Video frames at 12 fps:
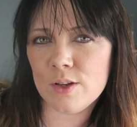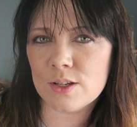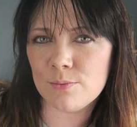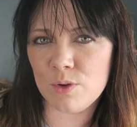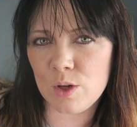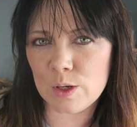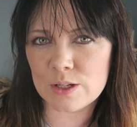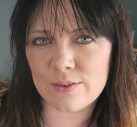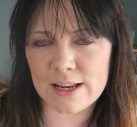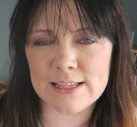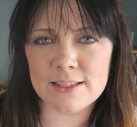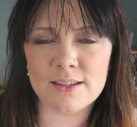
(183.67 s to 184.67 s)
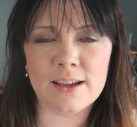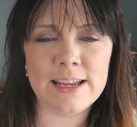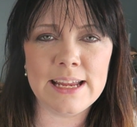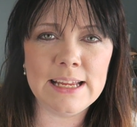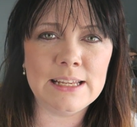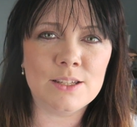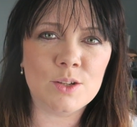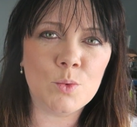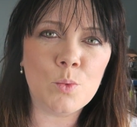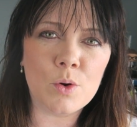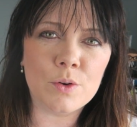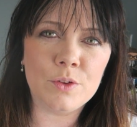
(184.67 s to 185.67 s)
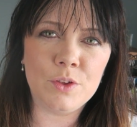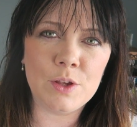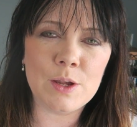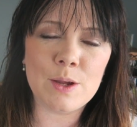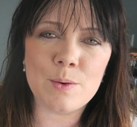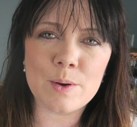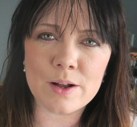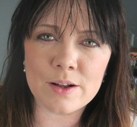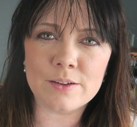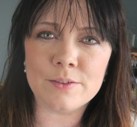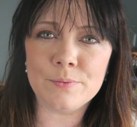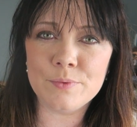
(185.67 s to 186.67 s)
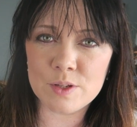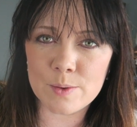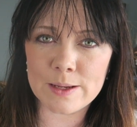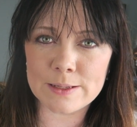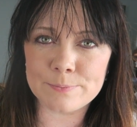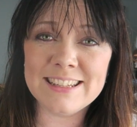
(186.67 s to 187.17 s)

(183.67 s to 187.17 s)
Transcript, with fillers: some useful insight into what you are doing.